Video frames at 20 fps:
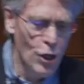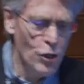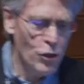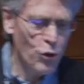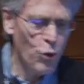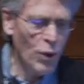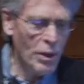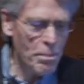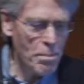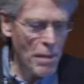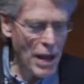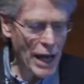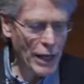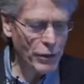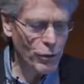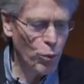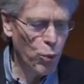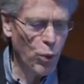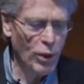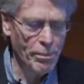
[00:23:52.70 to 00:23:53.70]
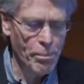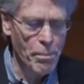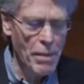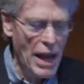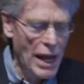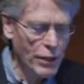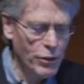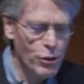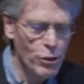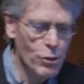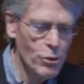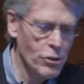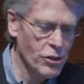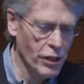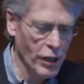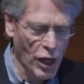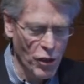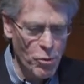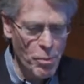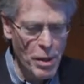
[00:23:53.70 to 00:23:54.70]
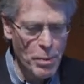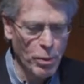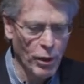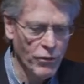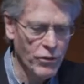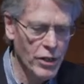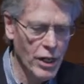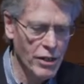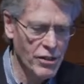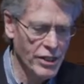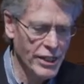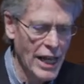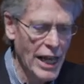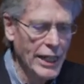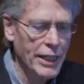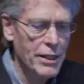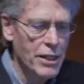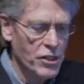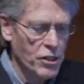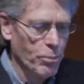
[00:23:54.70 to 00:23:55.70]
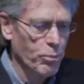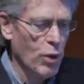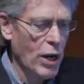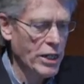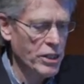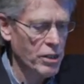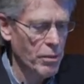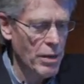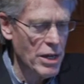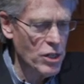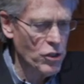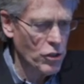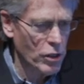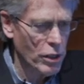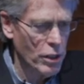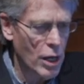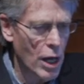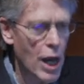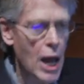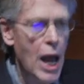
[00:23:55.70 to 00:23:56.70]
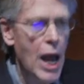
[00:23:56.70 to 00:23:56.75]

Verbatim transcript: So what, what Matthews and other people have done is taken this approximation